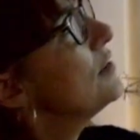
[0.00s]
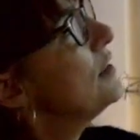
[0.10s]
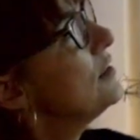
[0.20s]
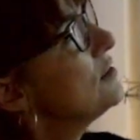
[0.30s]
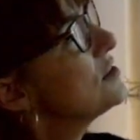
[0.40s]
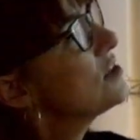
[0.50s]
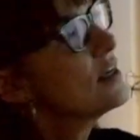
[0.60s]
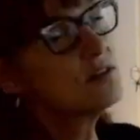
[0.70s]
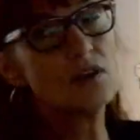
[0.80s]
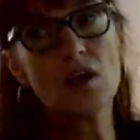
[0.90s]
Here it
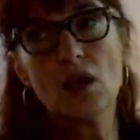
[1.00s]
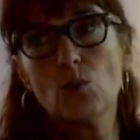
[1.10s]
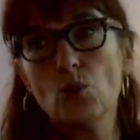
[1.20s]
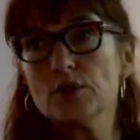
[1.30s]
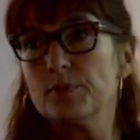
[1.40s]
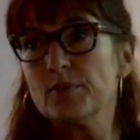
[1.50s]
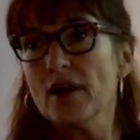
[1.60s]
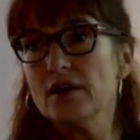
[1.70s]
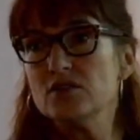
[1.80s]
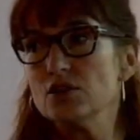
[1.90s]
says, what
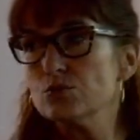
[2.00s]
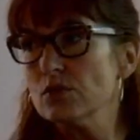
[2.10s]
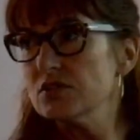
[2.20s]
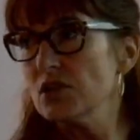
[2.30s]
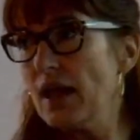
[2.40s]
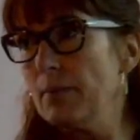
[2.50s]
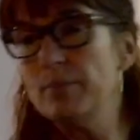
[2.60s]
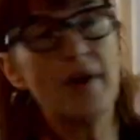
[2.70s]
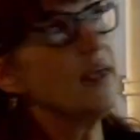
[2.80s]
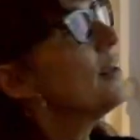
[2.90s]
price is Rotterdam
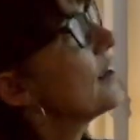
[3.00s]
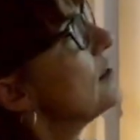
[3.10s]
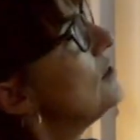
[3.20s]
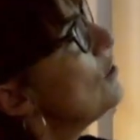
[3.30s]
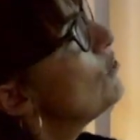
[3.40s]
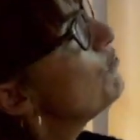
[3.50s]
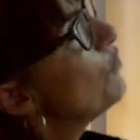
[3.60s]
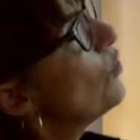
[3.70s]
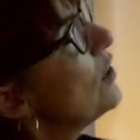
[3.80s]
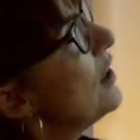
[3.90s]
paying
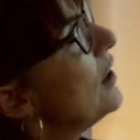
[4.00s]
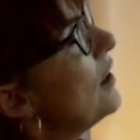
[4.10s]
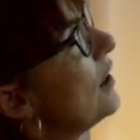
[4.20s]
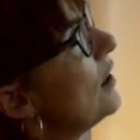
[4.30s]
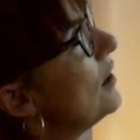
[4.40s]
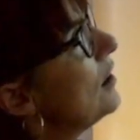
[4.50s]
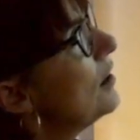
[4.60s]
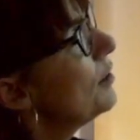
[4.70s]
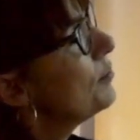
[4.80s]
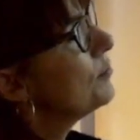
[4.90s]
for
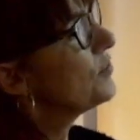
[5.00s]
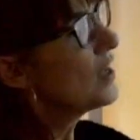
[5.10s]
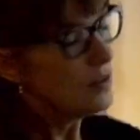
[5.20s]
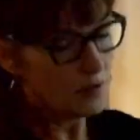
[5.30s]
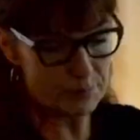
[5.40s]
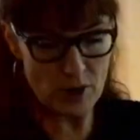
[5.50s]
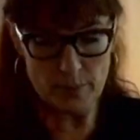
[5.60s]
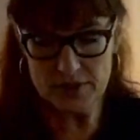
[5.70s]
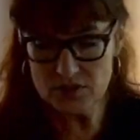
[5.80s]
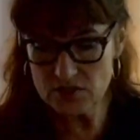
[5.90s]
the
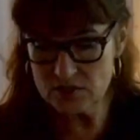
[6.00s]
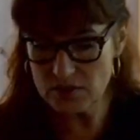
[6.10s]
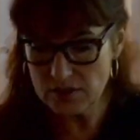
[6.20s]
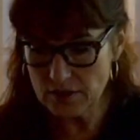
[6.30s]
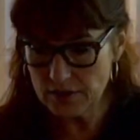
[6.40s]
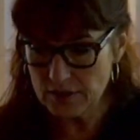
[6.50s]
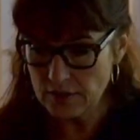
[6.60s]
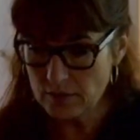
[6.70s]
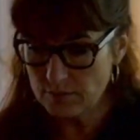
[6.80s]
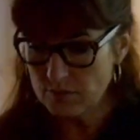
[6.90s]
promised
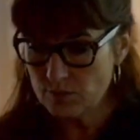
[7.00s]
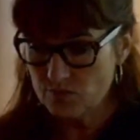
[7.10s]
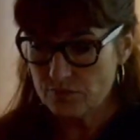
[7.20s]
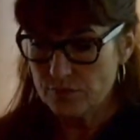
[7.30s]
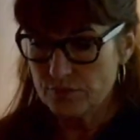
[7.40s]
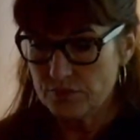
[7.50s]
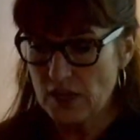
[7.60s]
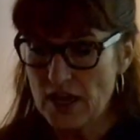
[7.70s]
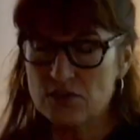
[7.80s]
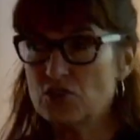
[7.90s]

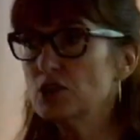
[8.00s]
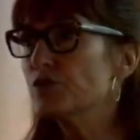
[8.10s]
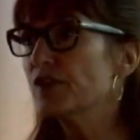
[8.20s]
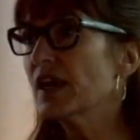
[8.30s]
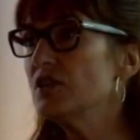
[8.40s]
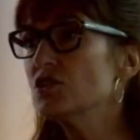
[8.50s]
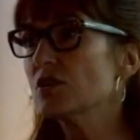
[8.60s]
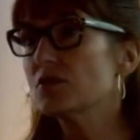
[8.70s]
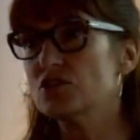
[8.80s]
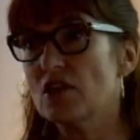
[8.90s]
gentrification
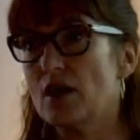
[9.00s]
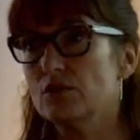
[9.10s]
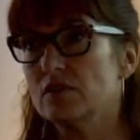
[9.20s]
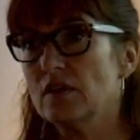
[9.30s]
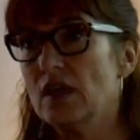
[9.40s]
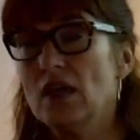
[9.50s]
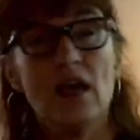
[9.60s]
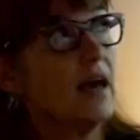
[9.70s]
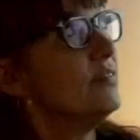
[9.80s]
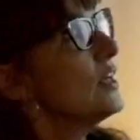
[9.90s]
on south?
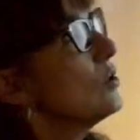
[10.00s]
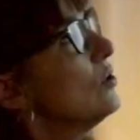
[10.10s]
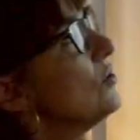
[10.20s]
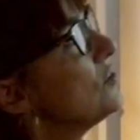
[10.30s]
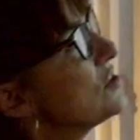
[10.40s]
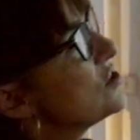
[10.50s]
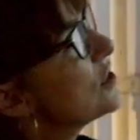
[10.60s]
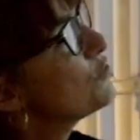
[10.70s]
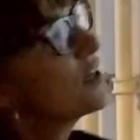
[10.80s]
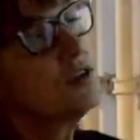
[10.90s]
And they call this
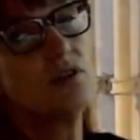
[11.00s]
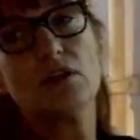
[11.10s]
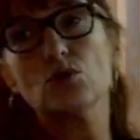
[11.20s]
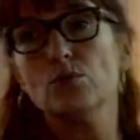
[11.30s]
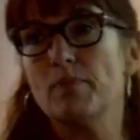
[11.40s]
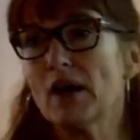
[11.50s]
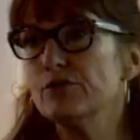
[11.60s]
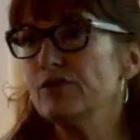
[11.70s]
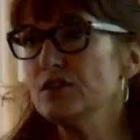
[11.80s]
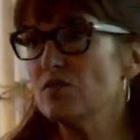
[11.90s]
gentrification, they call
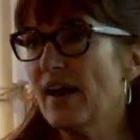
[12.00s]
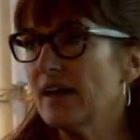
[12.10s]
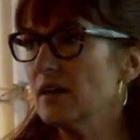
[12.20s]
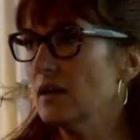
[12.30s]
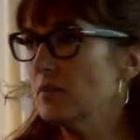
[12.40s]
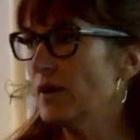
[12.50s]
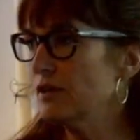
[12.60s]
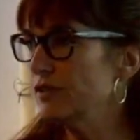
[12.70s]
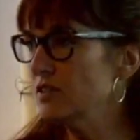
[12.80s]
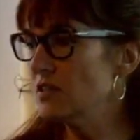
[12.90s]
bakfietswijk, and a
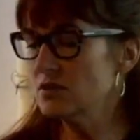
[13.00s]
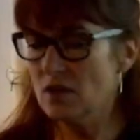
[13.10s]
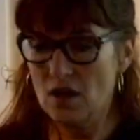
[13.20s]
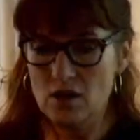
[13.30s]
bakfiets is